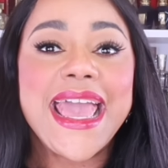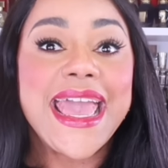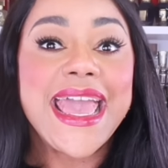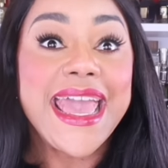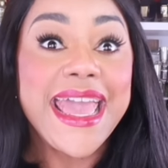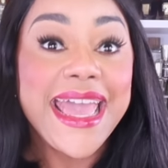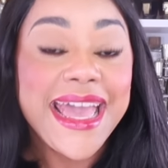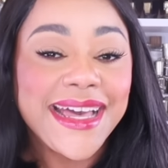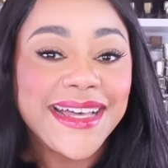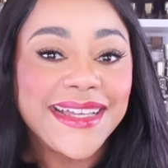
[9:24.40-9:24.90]

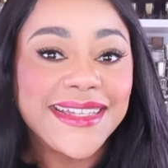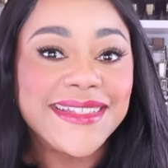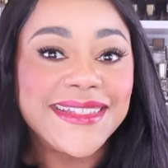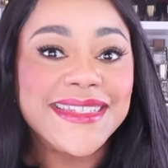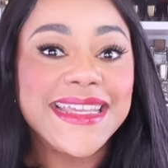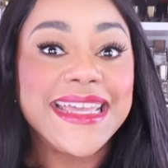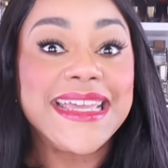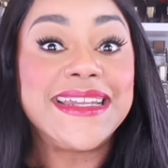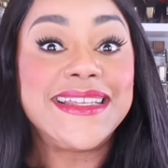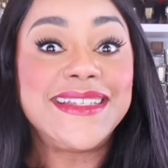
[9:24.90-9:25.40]
And
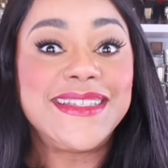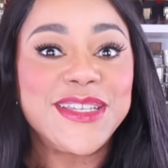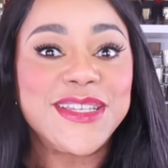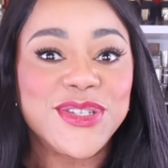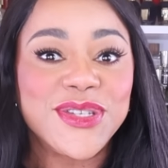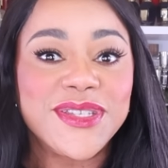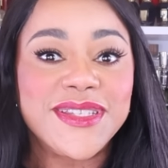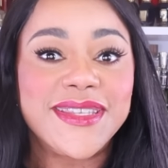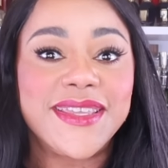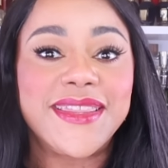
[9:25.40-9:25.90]
in
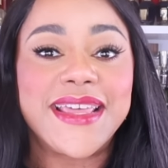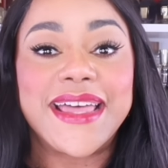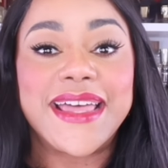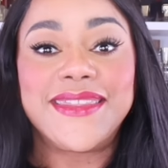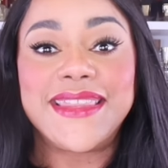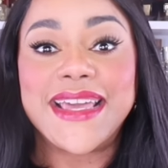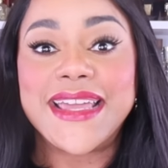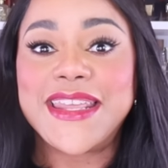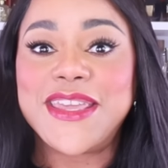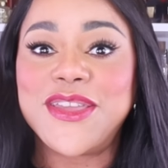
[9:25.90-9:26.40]
addition to
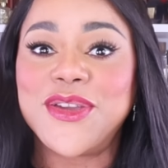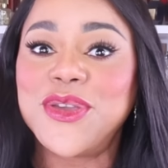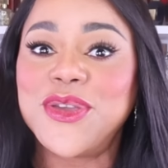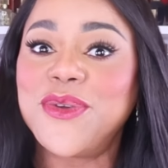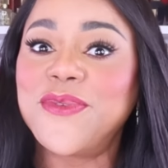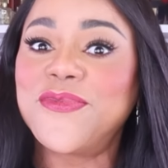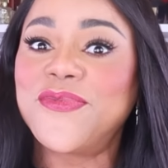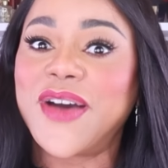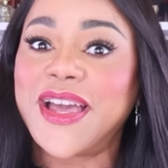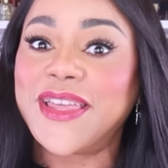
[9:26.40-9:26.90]
that, here
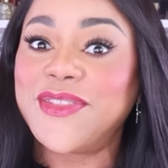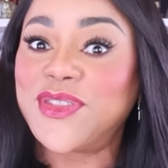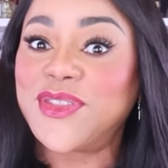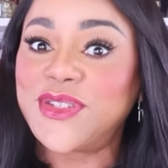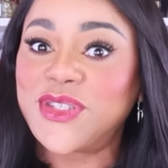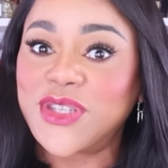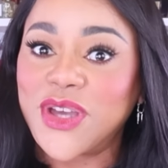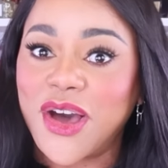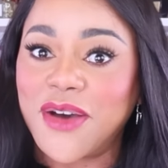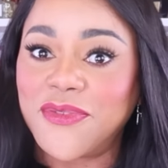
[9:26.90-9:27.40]
you find
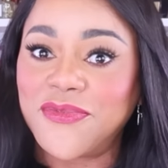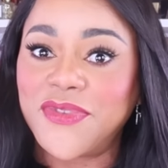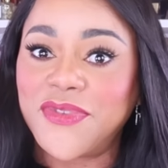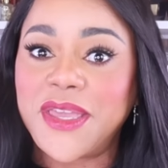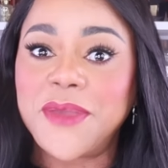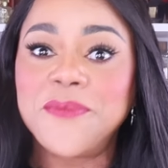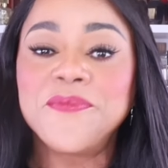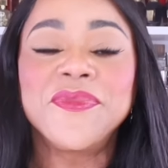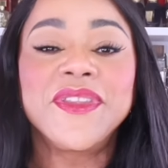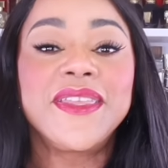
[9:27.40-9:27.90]
the
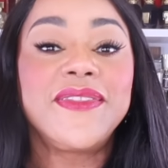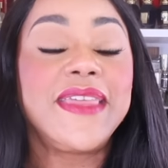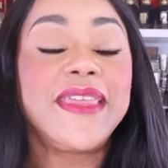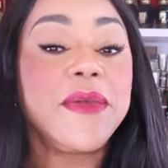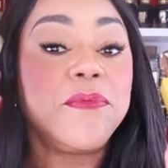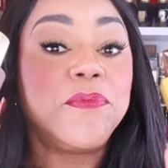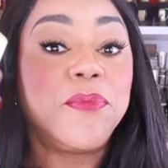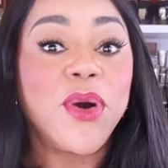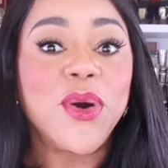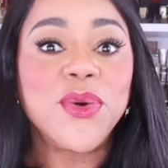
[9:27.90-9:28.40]
toffee.
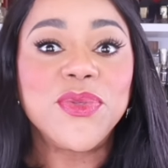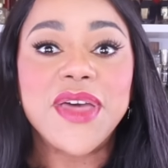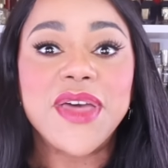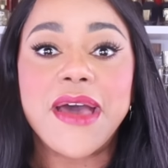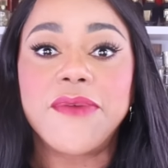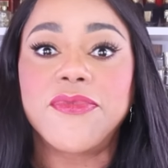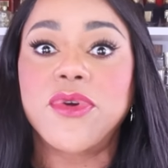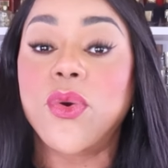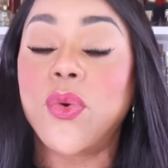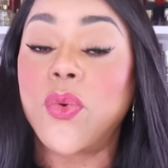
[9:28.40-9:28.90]
They both
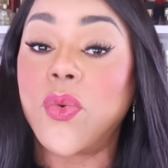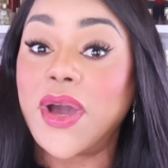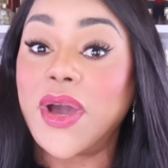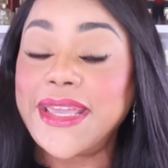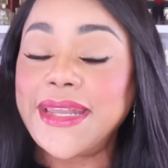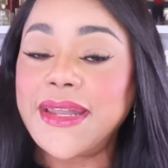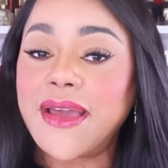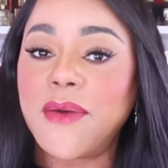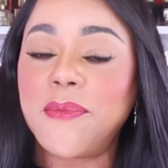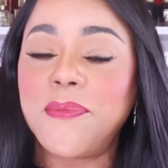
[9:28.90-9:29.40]
have
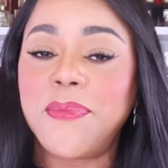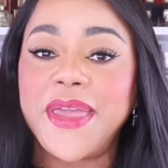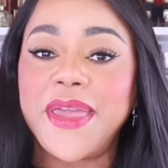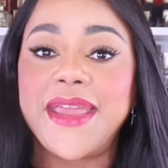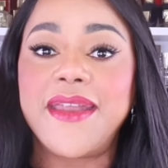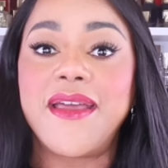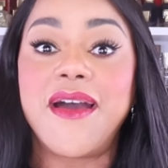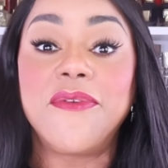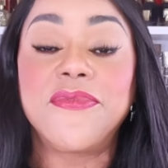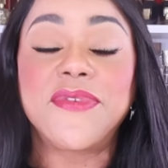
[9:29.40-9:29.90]
quite a
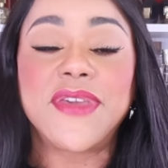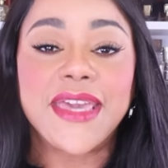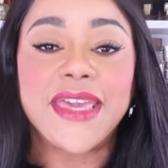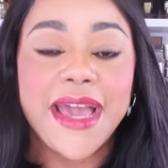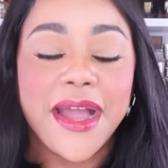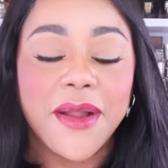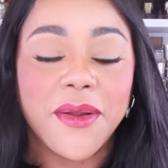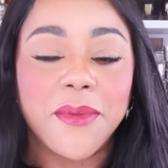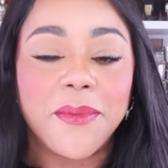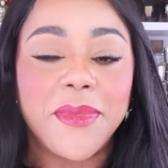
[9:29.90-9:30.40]
bit of
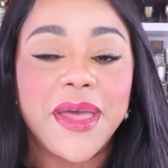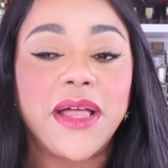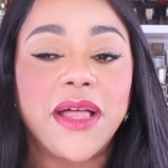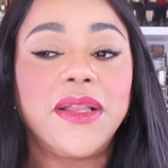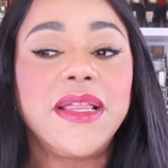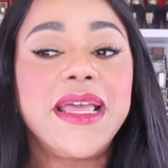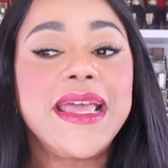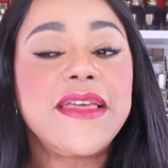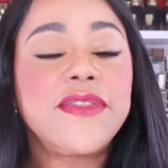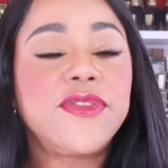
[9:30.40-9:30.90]

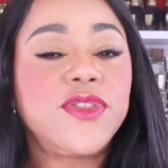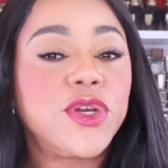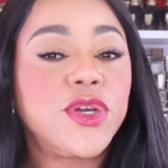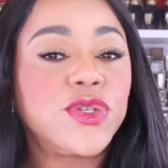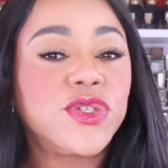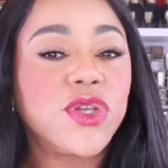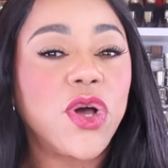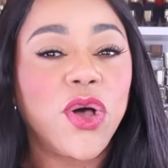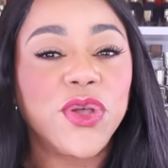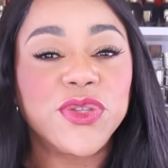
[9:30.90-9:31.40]
caramel.
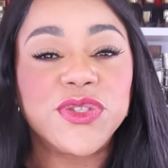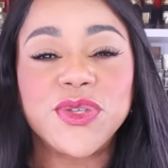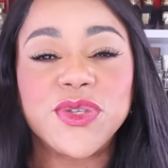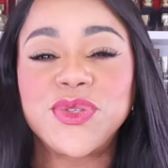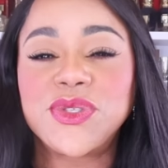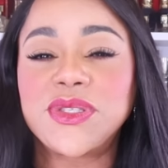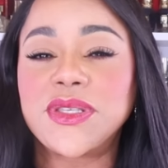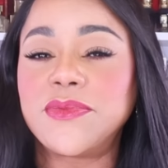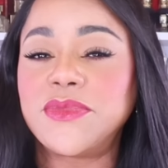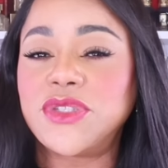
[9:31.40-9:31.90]
There's also
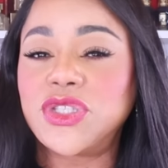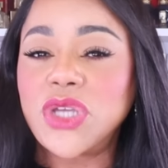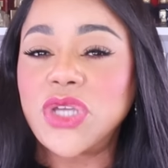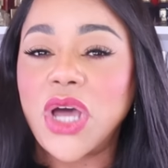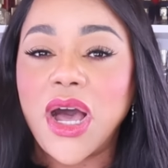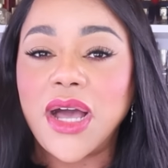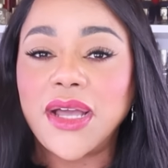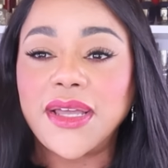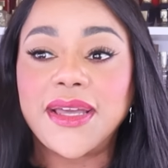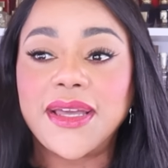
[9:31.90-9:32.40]
some
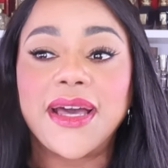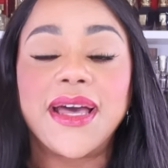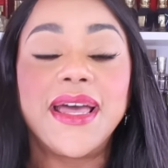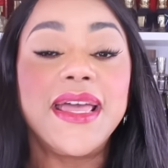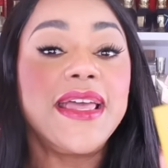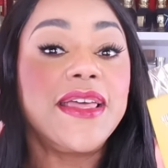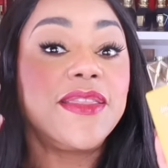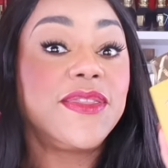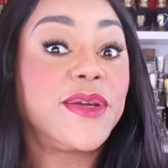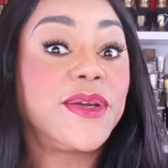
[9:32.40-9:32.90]

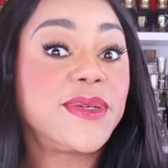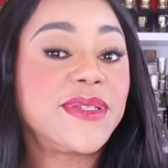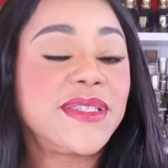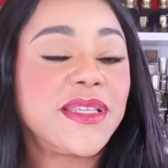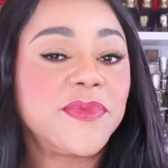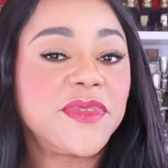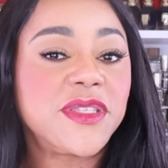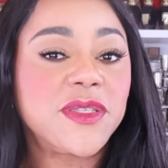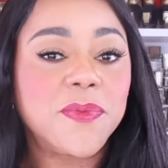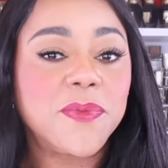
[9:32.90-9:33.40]
tonka, there's
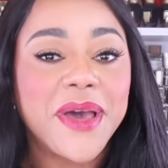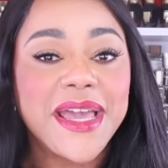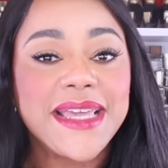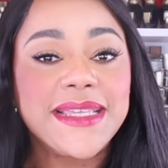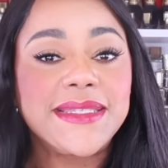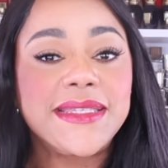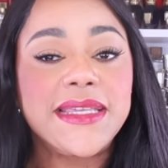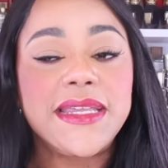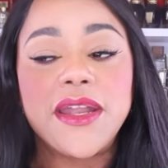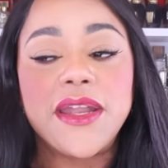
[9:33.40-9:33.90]
some
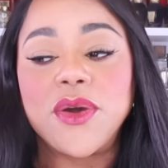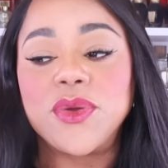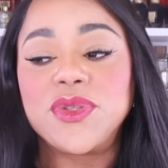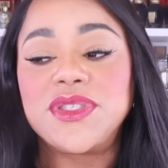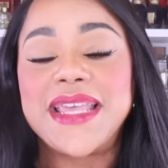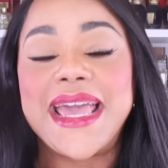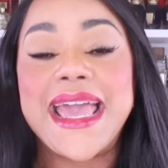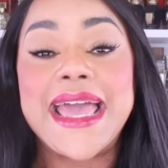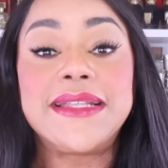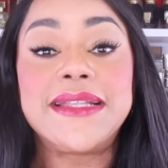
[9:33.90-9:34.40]
spicy
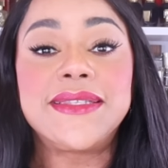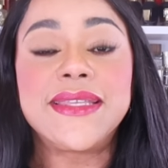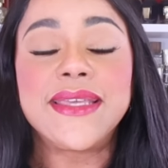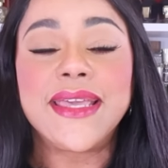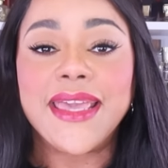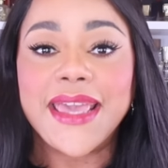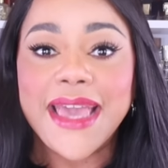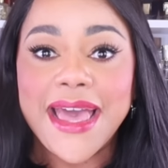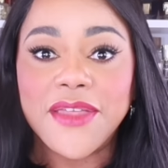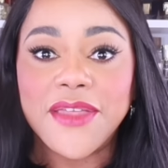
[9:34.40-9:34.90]
notes, and
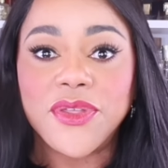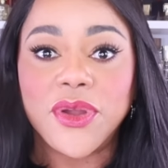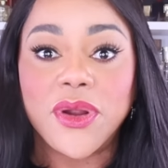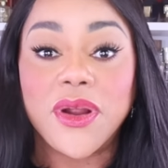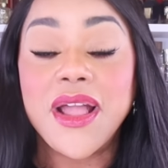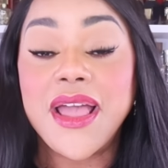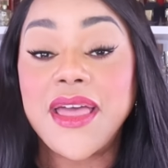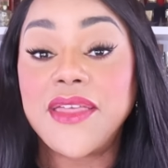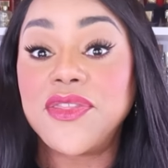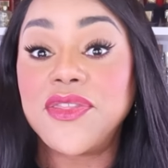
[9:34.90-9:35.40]

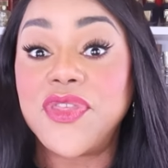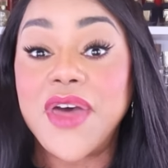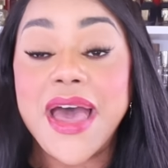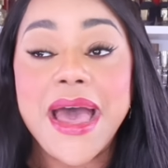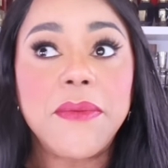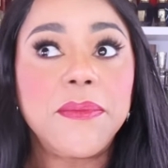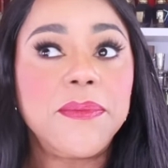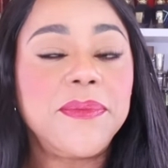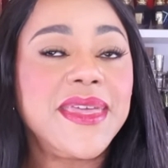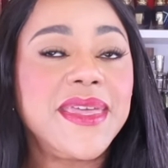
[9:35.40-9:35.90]
together
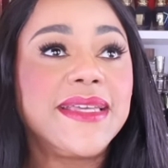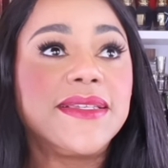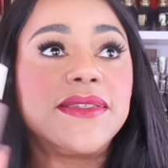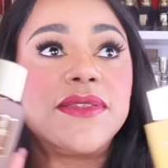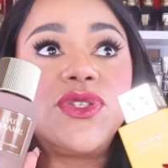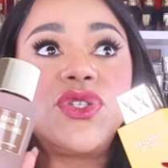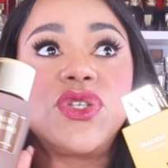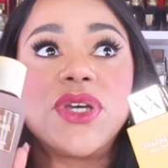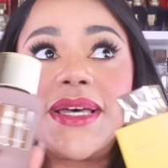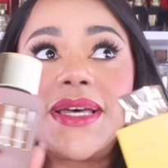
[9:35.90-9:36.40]
that
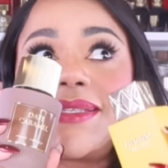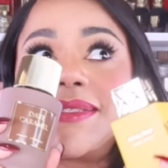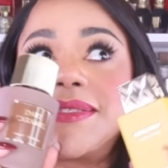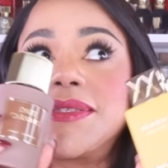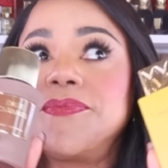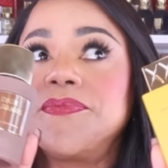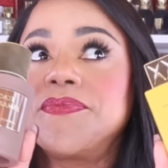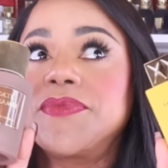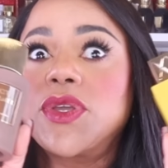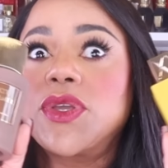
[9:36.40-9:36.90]
mix
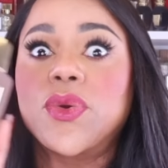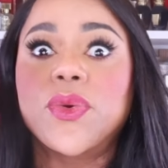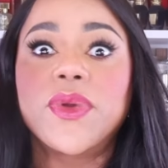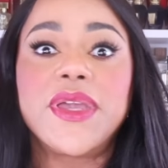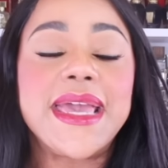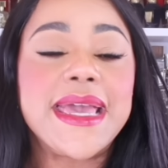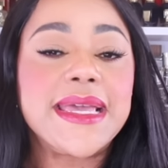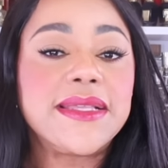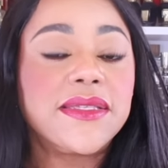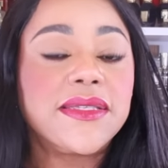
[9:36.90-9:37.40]
just
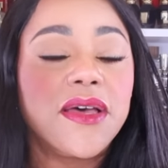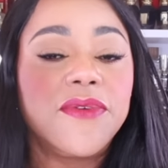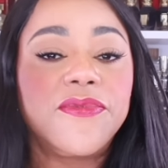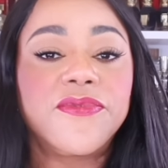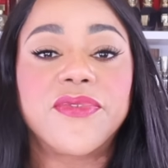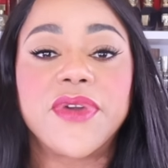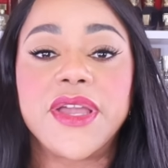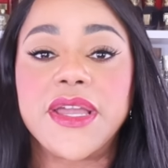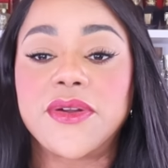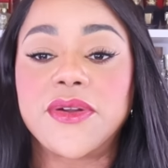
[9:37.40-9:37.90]
creates a
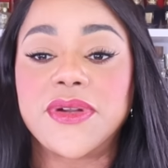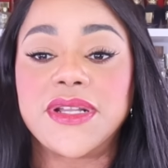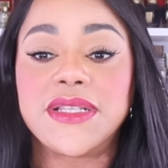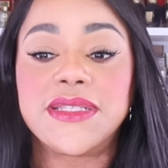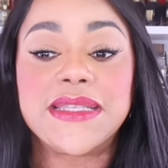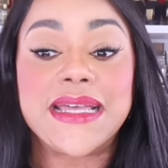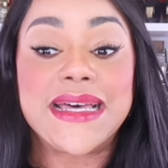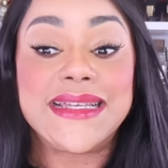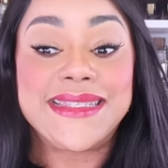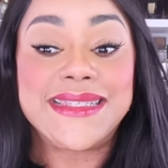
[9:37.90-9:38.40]

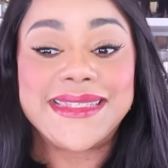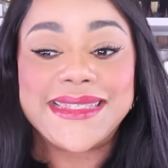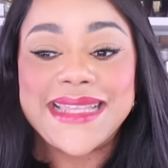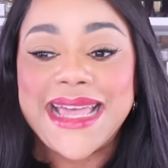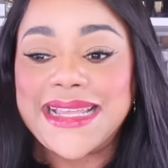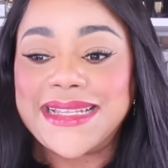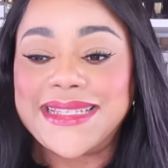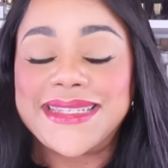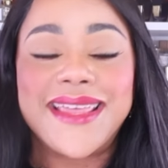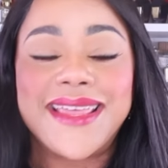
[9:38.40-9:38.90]
fragrance, a
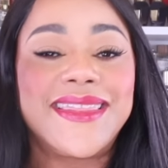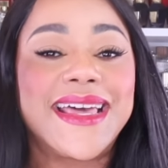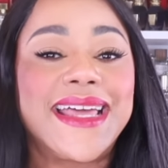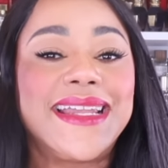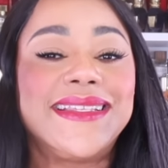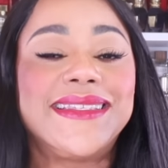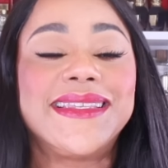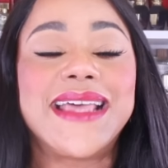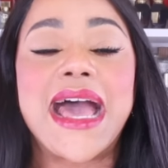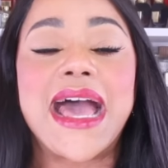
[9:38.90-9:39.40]
scent that
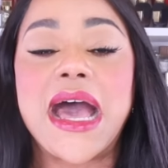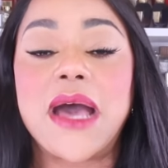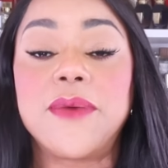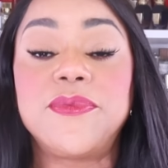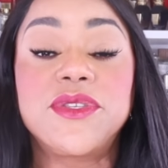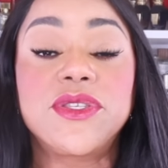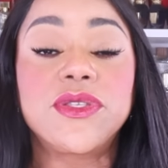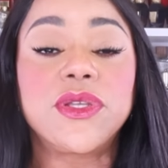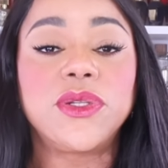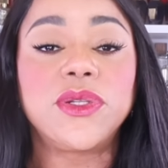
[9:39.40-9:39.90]
is
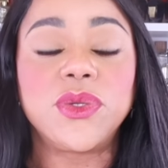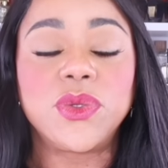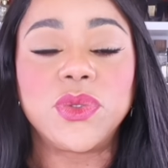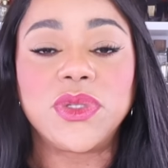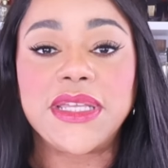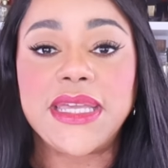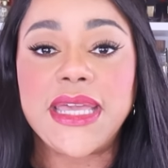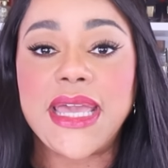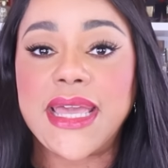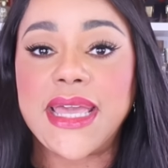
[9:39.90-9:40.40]

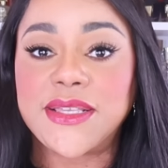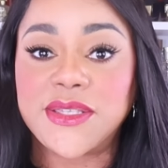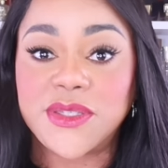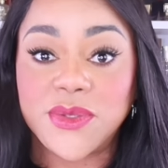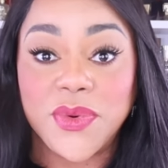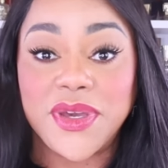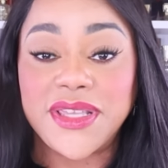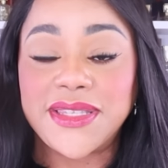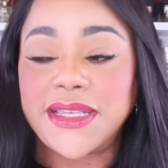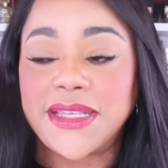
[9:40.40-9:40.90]
absolutely
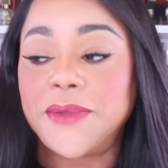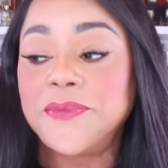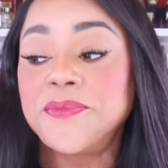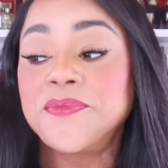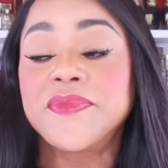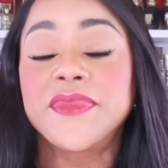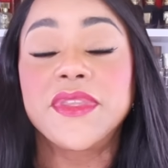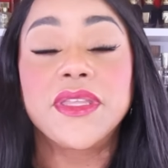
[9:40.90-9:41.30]
exquisite.